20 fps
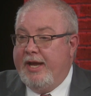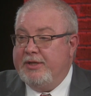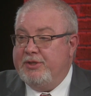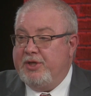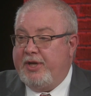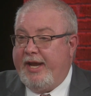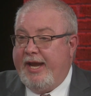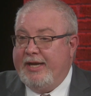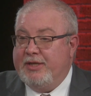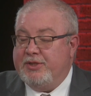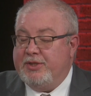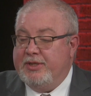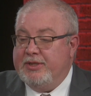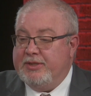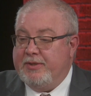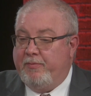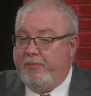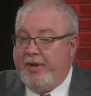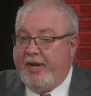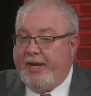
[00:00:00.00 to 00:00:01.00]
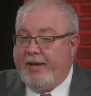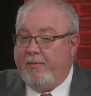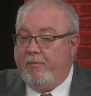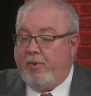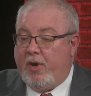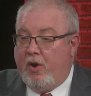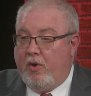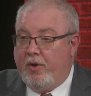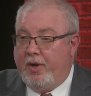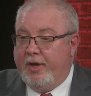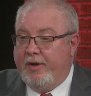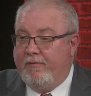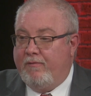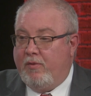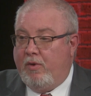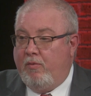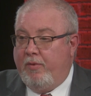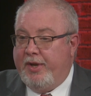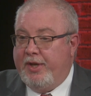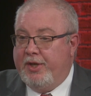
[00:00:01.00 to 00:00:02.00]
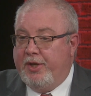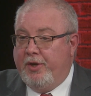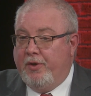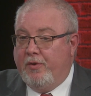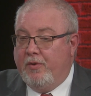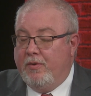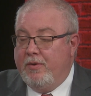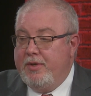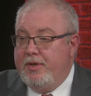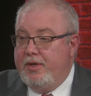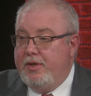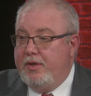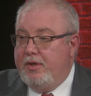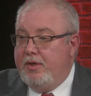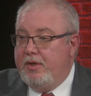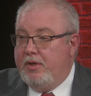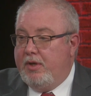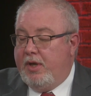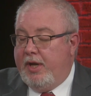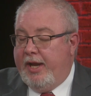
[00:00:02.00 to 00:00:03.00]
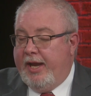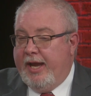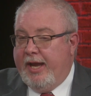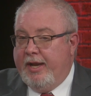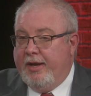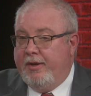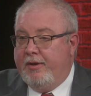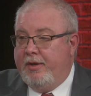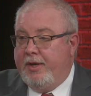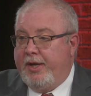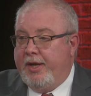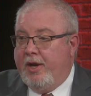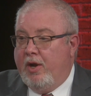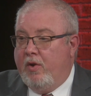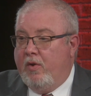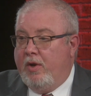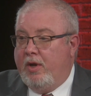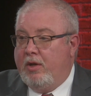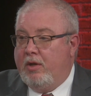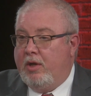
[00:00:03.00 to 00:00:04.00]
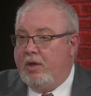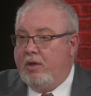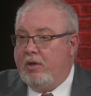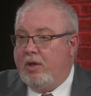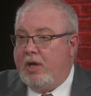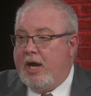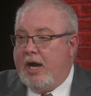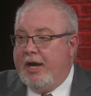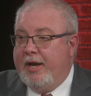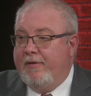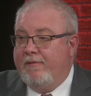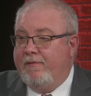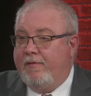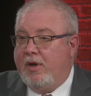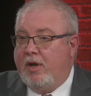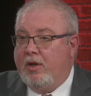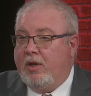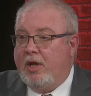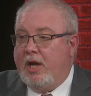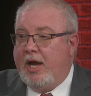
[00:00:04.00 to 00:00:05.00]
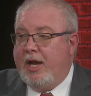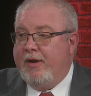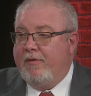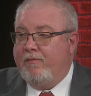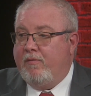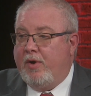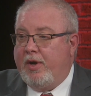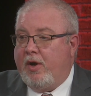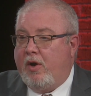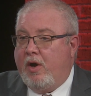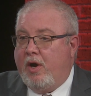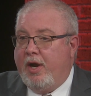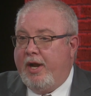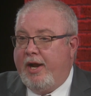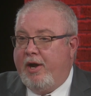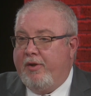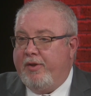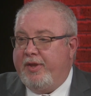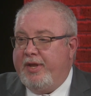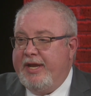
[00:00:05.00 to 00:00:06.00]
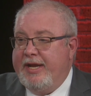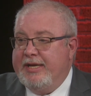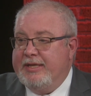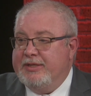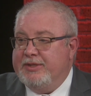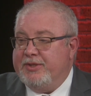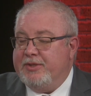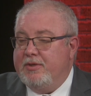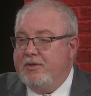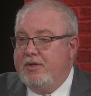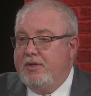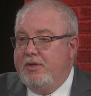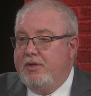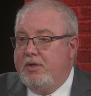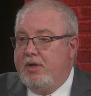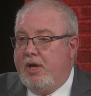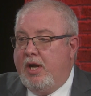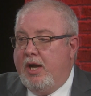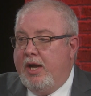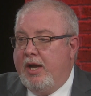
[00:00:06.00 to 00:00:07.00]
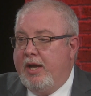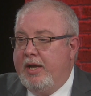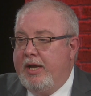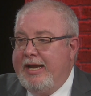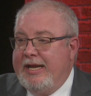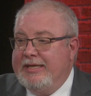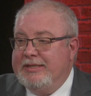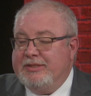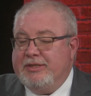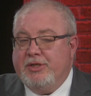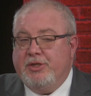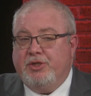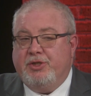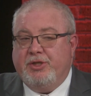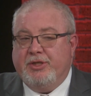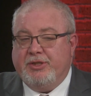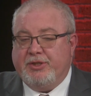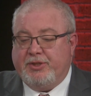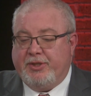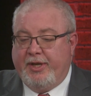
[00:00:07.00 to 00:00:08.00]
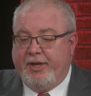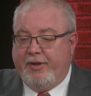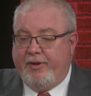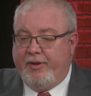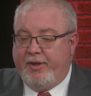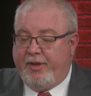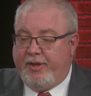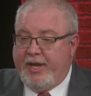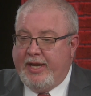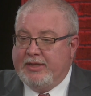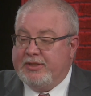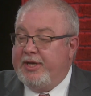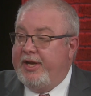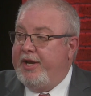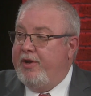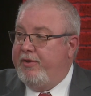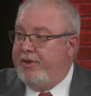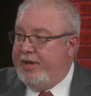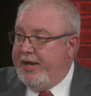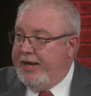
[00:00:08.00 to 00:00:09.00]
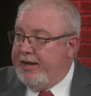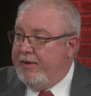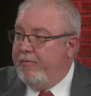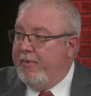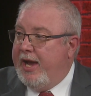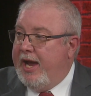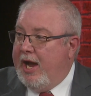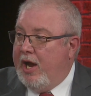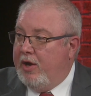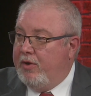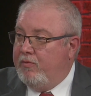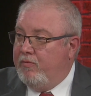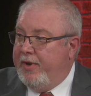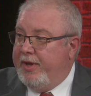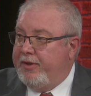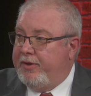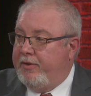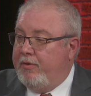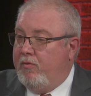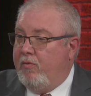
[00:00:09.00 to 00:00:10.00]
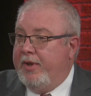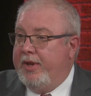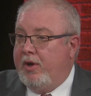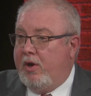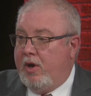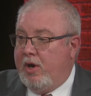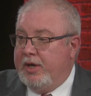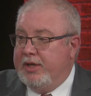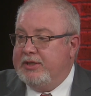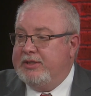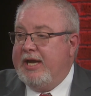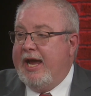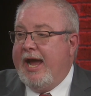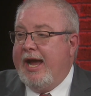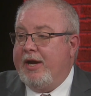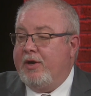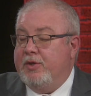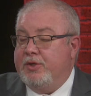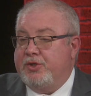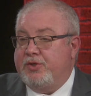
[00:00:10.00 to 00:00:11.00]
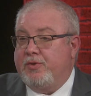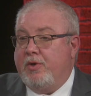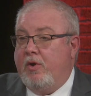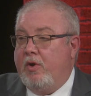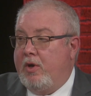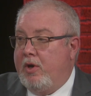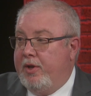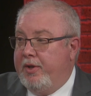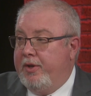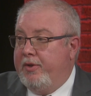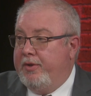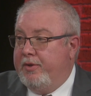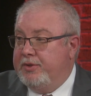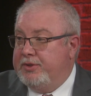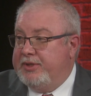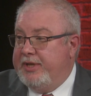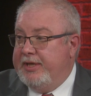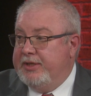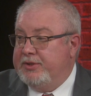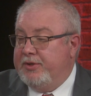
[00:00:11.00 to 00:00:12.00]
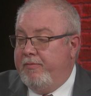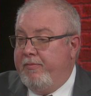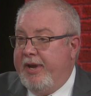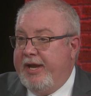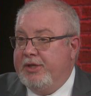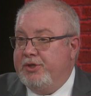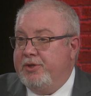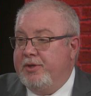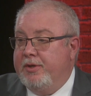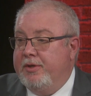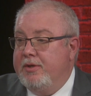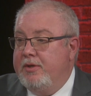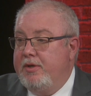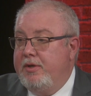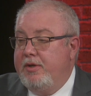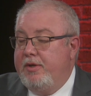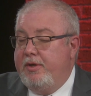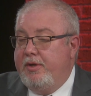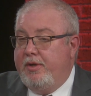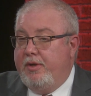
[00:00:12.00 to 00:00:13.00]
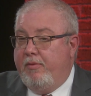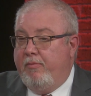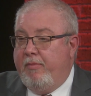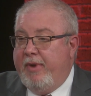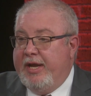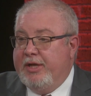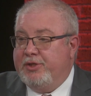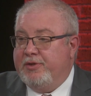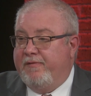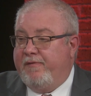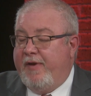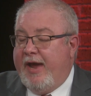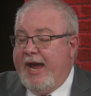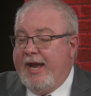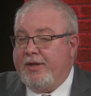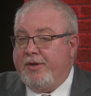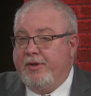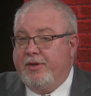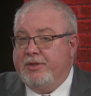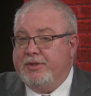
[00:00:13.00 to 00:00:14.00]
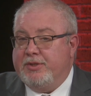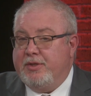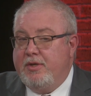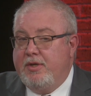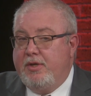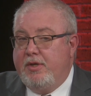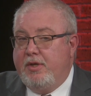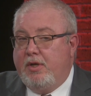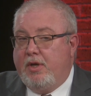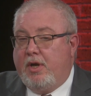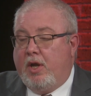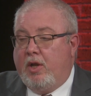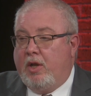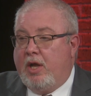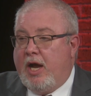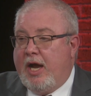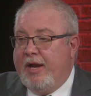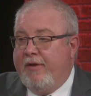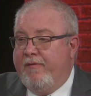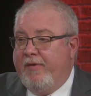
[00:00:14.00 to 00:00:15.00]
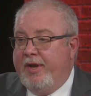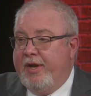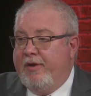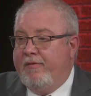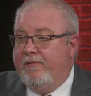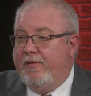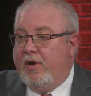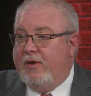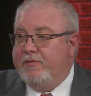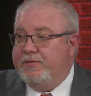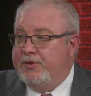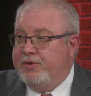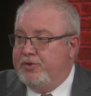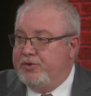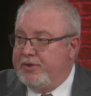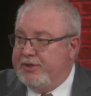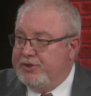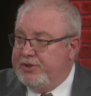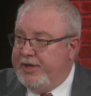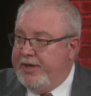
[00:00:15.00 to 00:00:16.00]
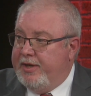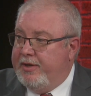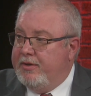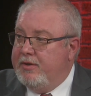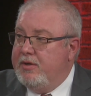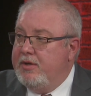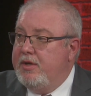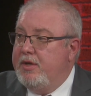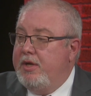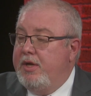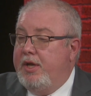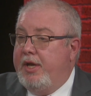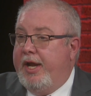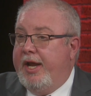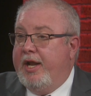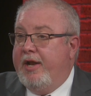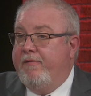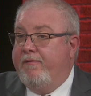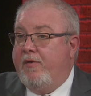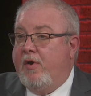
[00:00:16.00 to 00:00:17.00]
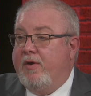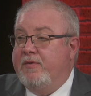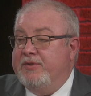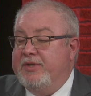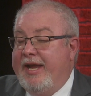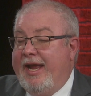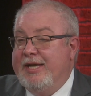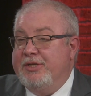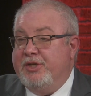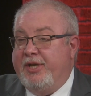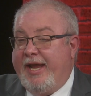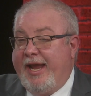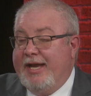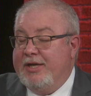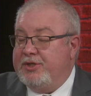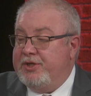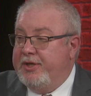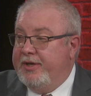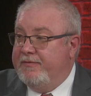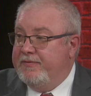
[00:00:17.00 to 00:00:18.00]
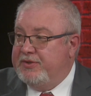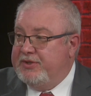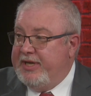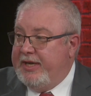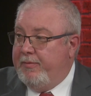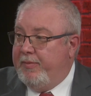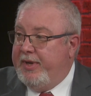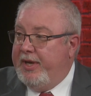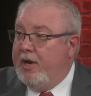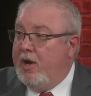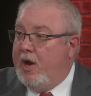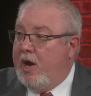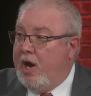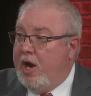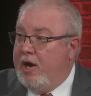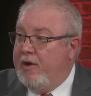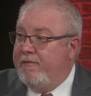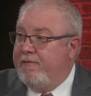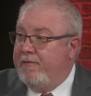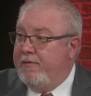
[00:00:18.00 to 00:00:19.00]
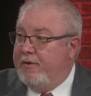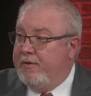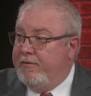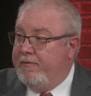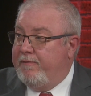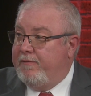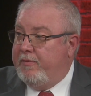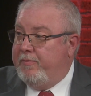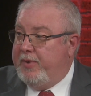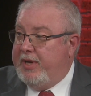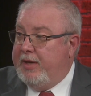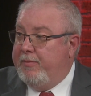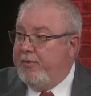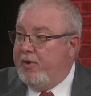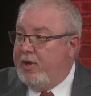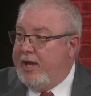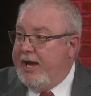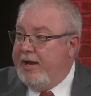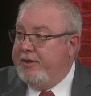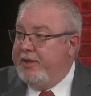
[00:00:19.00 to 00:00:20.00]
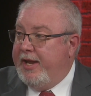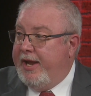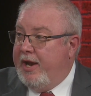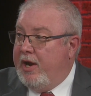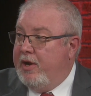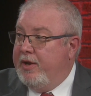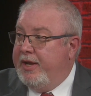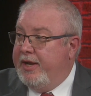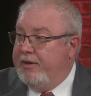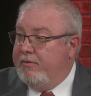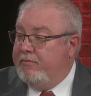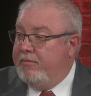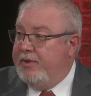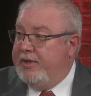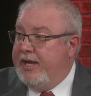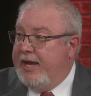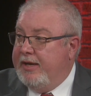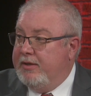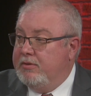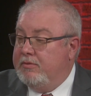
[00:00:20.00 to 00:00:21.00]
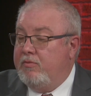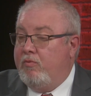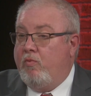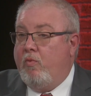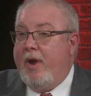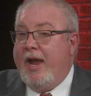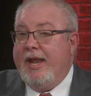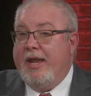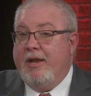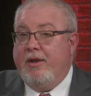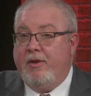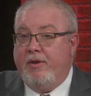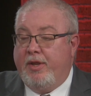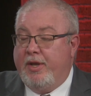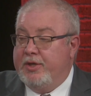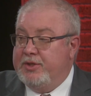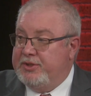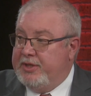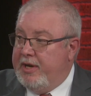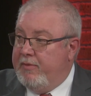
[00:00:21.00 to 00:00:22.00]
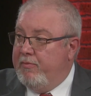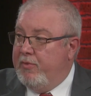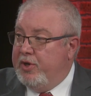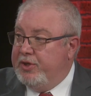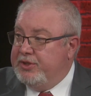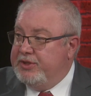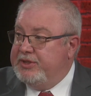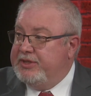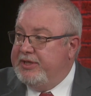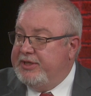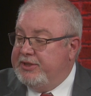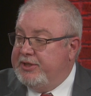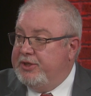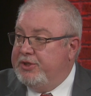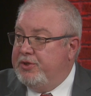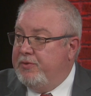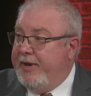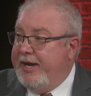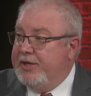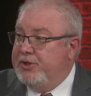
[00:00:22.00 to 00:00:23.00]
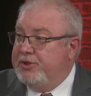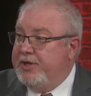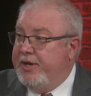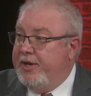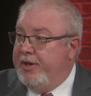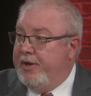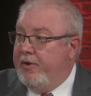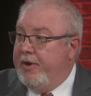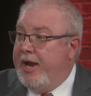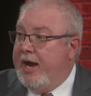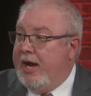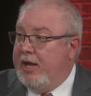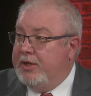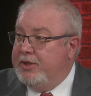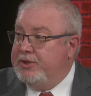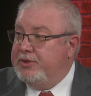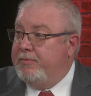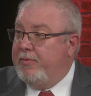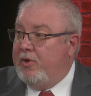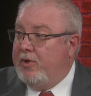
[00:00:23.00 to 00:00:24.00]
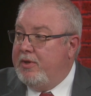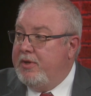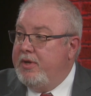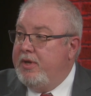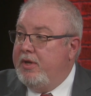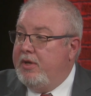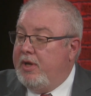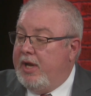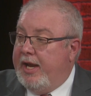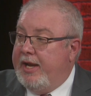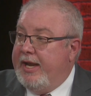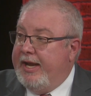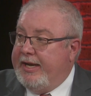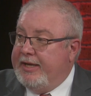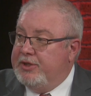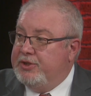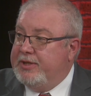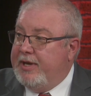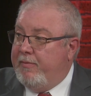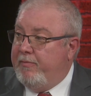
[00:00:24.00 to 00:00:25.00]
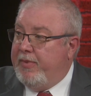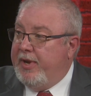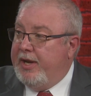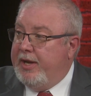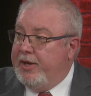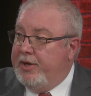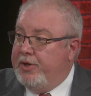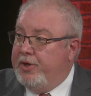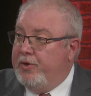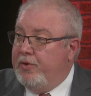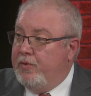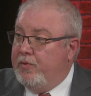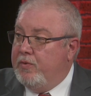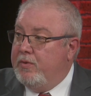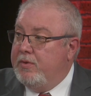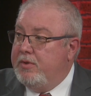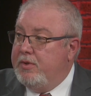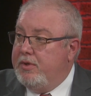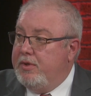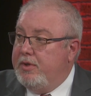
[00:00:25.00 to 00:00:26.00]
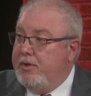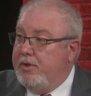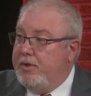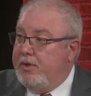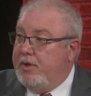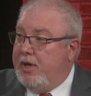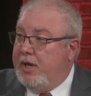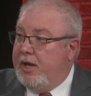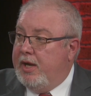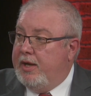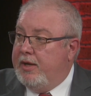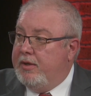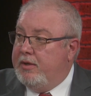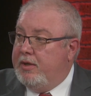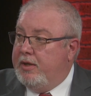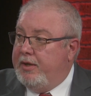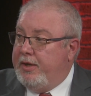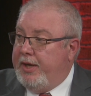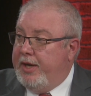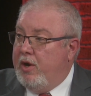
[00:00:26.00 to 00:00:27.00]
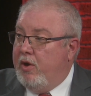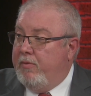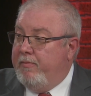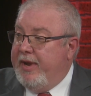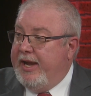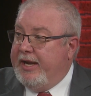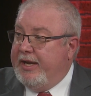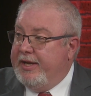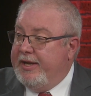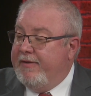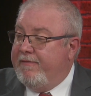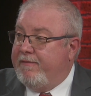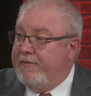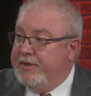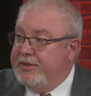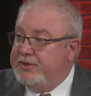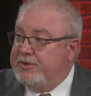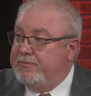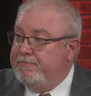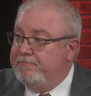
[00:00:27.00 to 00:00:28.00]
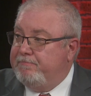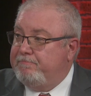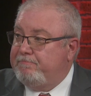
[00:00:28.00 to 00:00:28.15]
Education is a big component of what we do, and you know, a lot of what heart health is isn't just the things that you think about with a heart attack or a stroke, although those things are major factors. A lot of it involves nutrition. It involves the education of CPR for people out there that when there's an emergency situation, they're knowledgeable and they can jump in and do, you know, and make a difference.